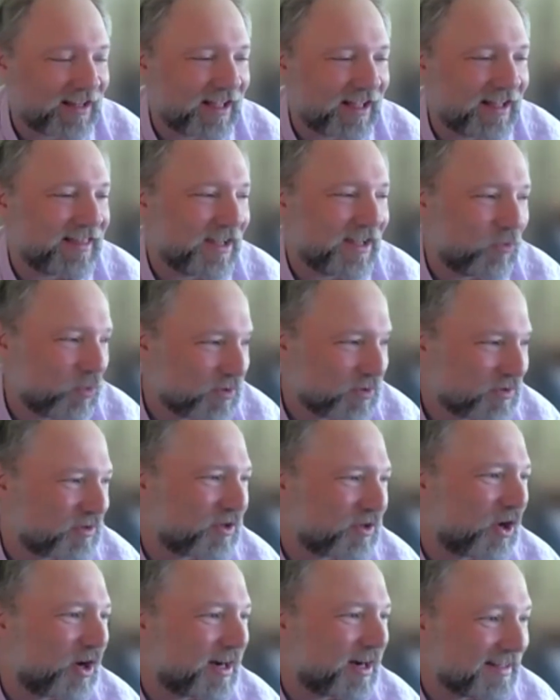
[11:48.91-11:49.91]
I think we're
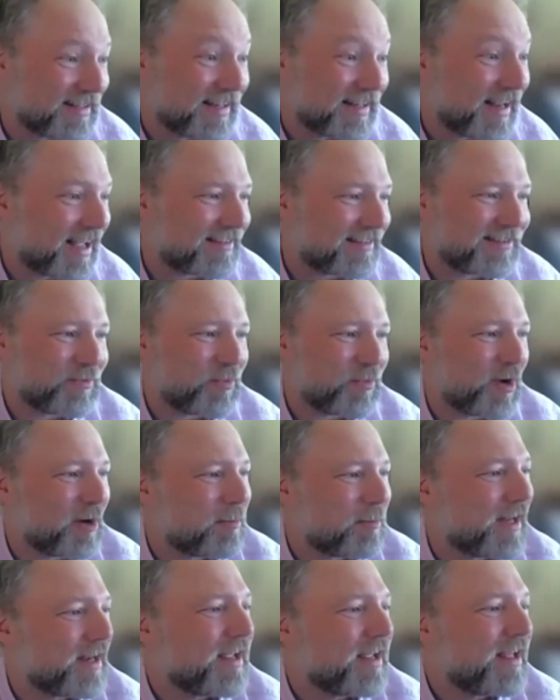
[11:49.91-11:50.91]
starting to get somewhere.
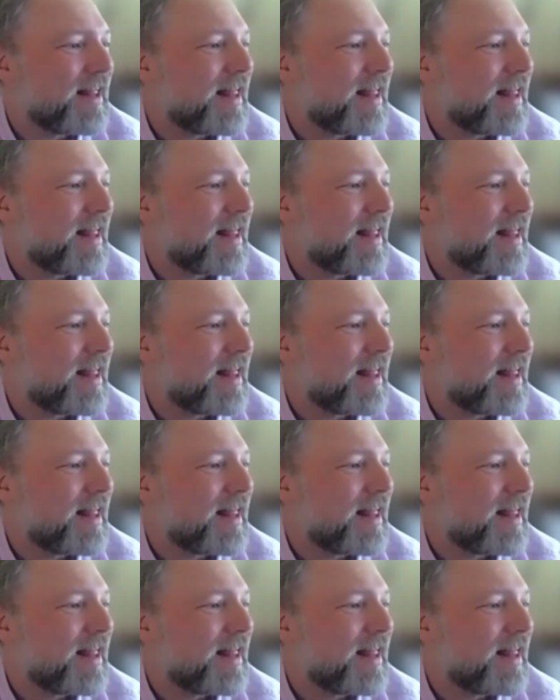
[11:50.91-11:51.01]
But